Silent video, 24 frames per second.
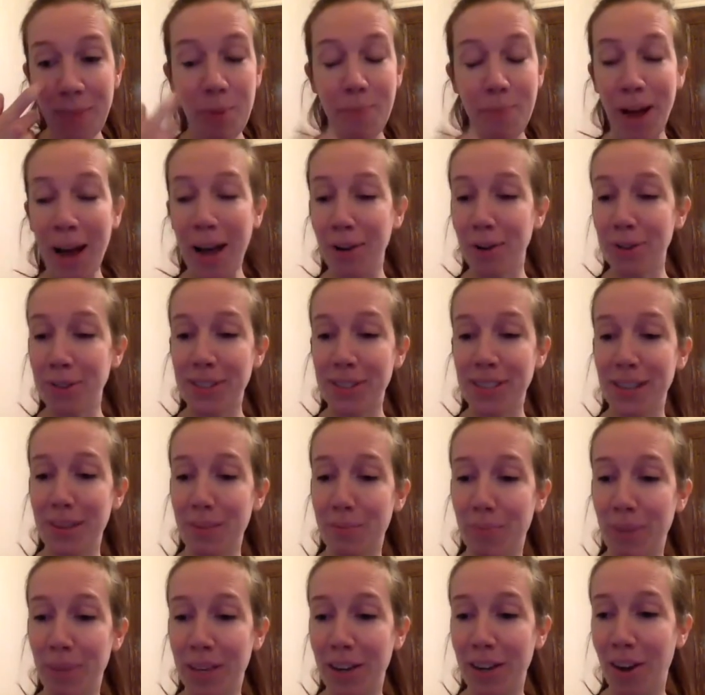about
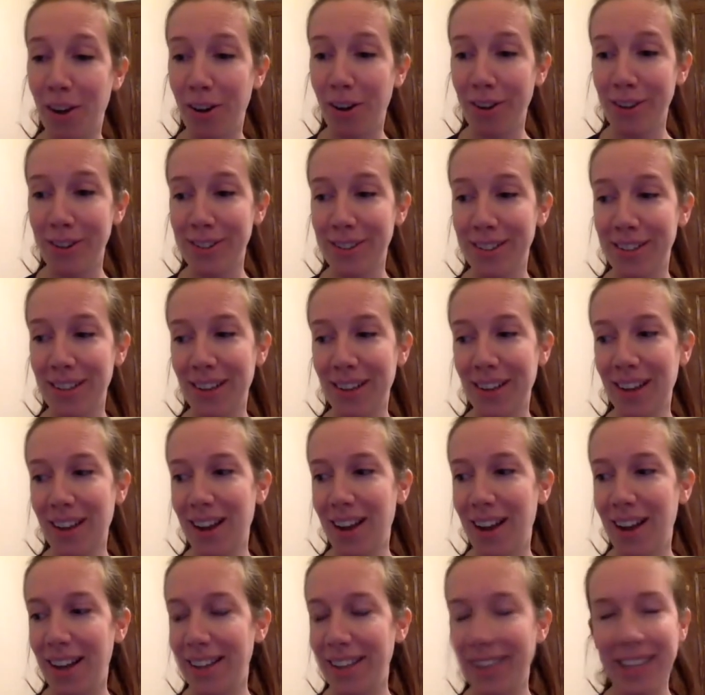because
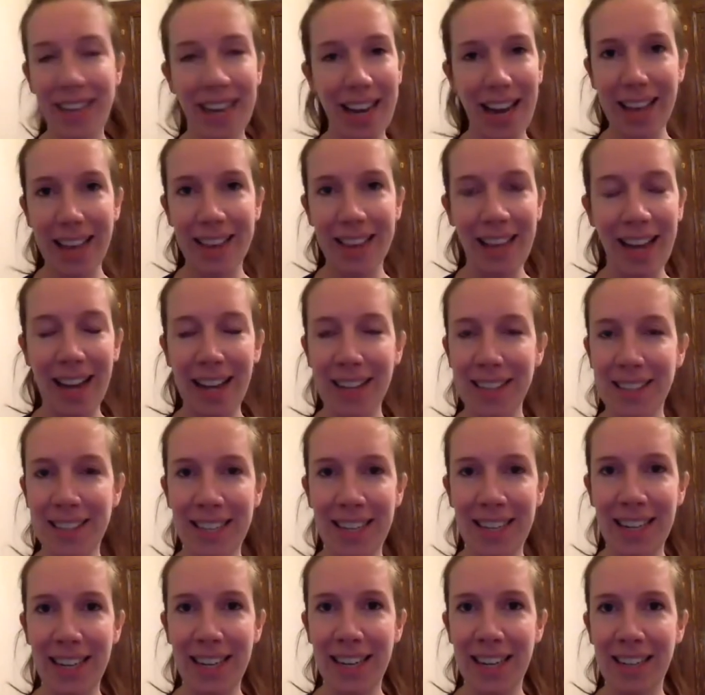I think I had the
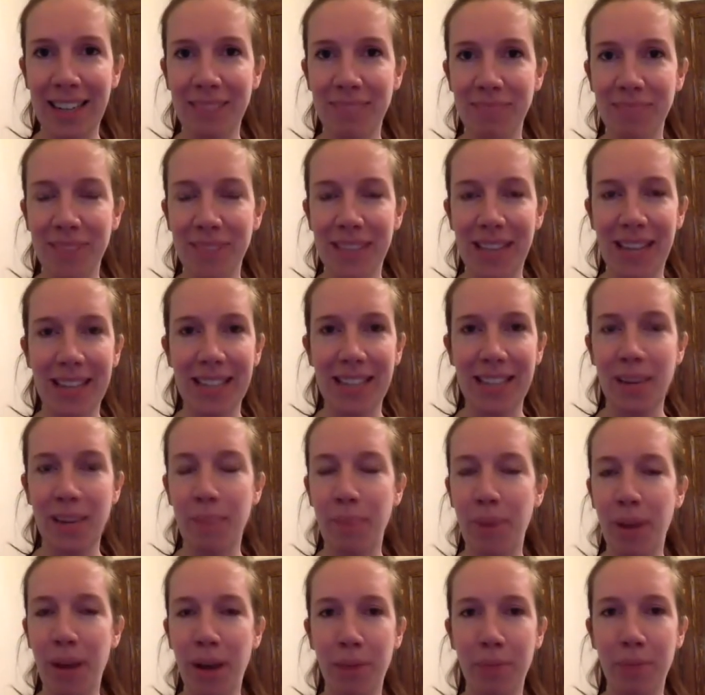idea sat in a
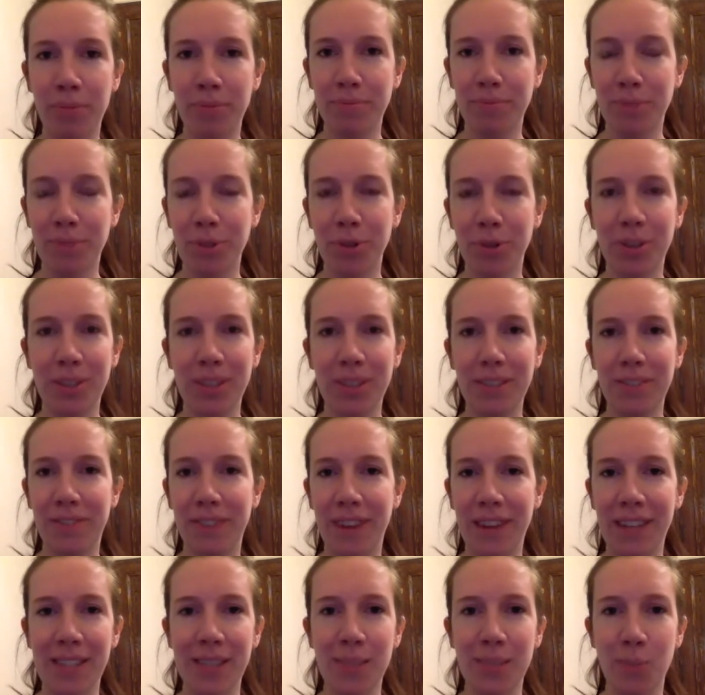pub talking to
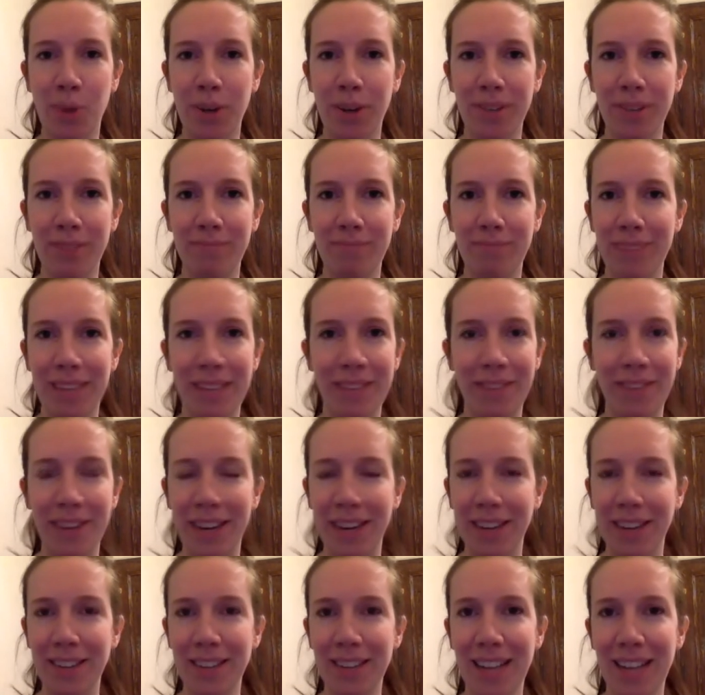friends one
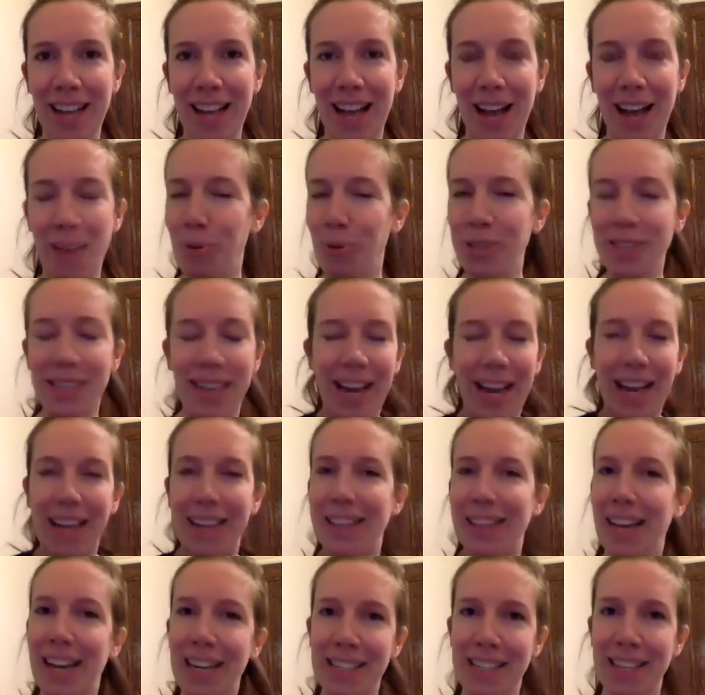evening. And once I had
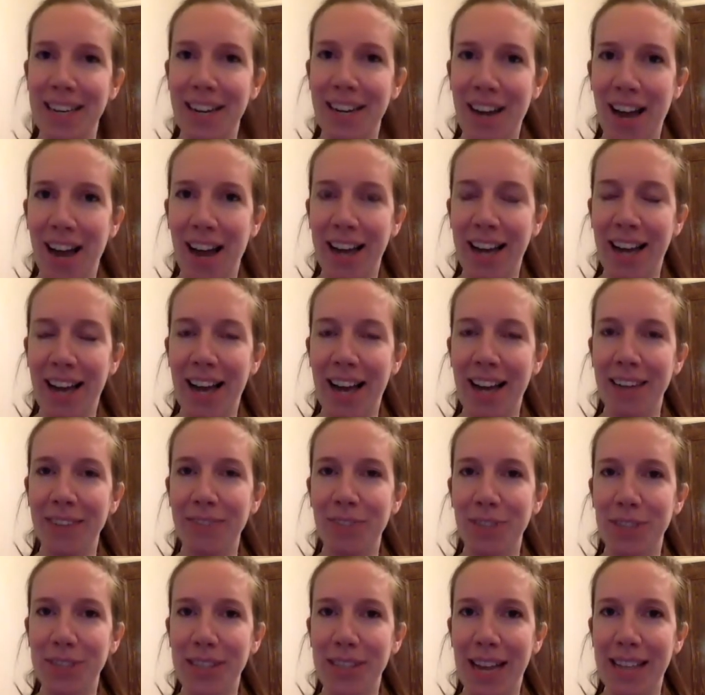the idea, I kind of
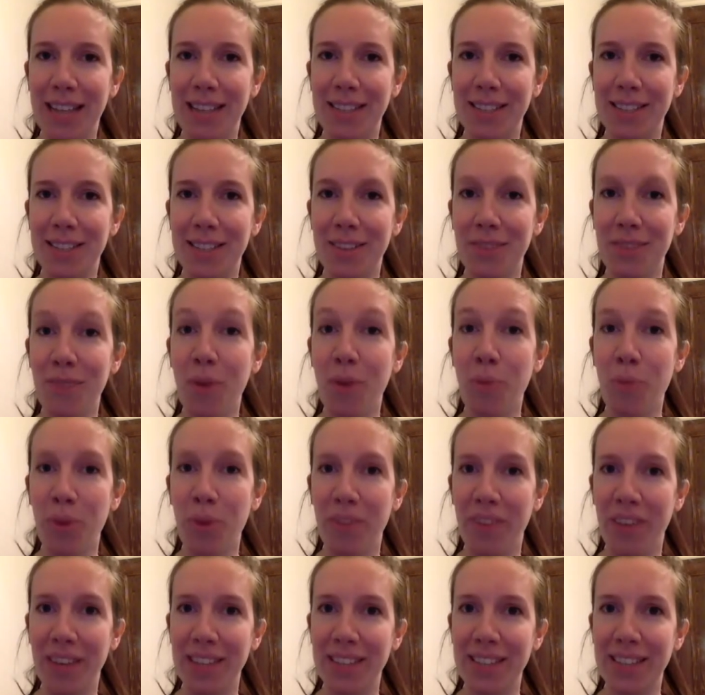just had to run with
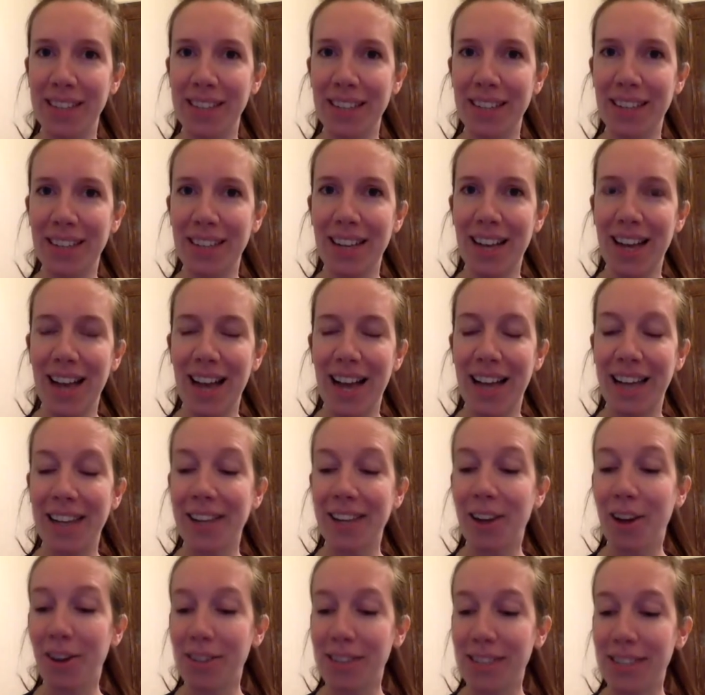it. And the
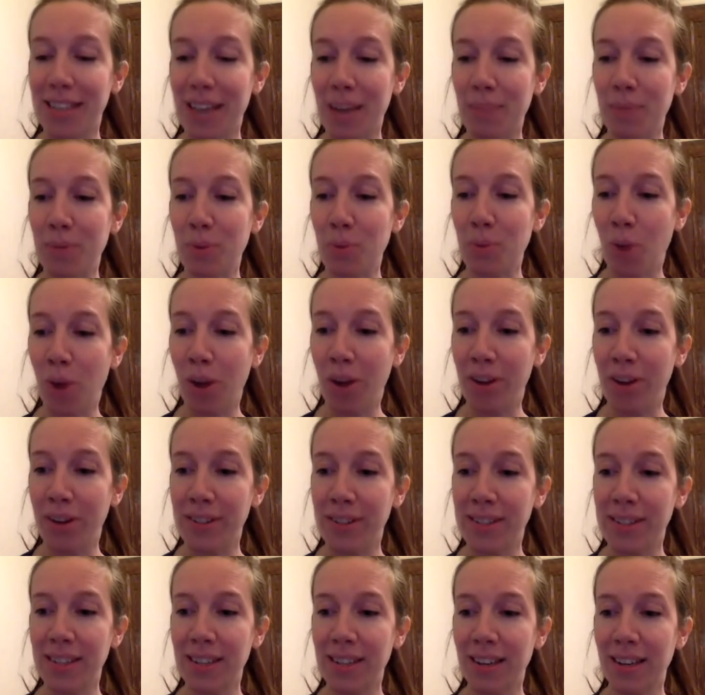concept
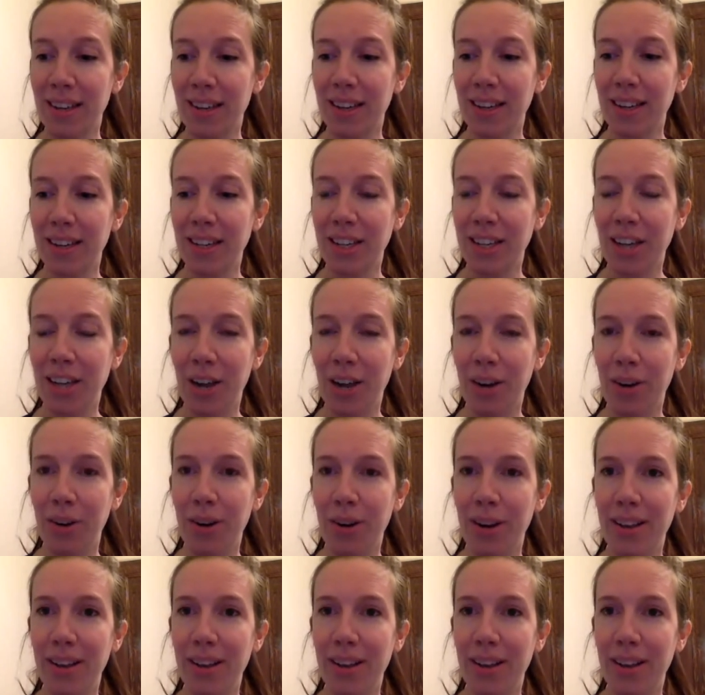was, you know,